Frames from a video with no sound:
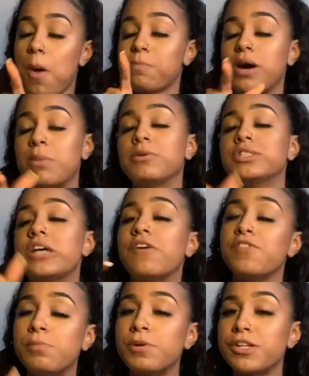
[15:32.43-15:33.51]
But I'm going to
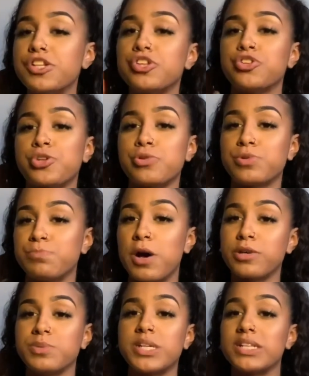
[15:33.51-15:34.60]
definitely put it in the description
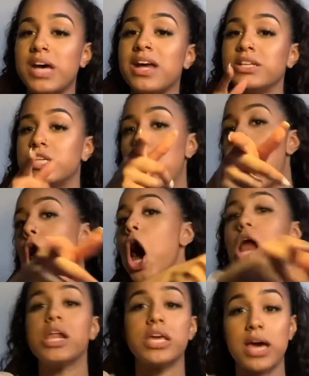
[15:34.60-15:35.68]
box because I need
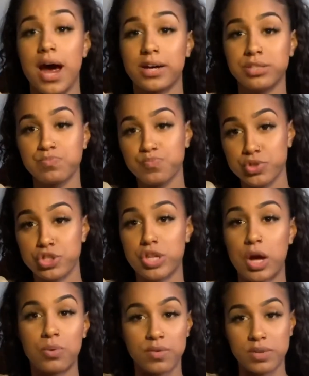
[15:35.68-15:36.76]
all of y'all to
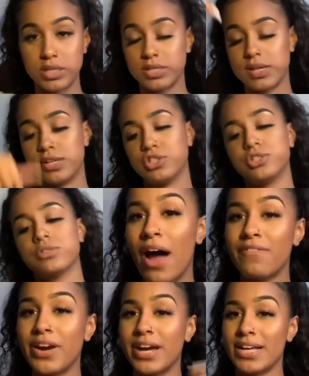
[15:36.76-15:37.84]
start wearing these lashes.
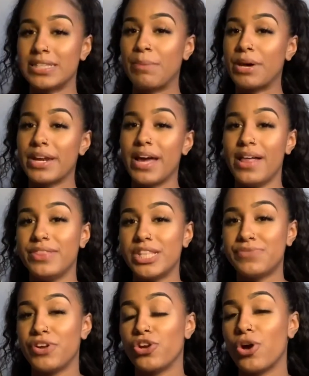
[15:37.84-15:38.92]
Alright guys, I'm going to end
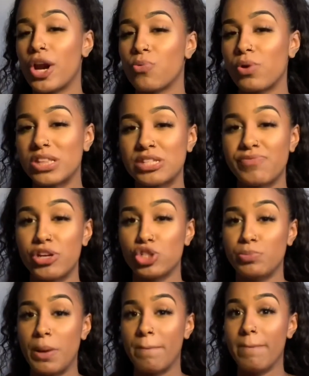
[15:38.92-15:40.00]
this video. I don't want this video
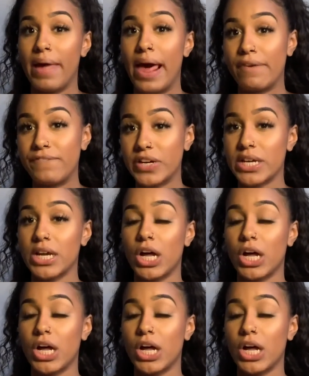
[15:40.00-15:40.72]
to be mad fucking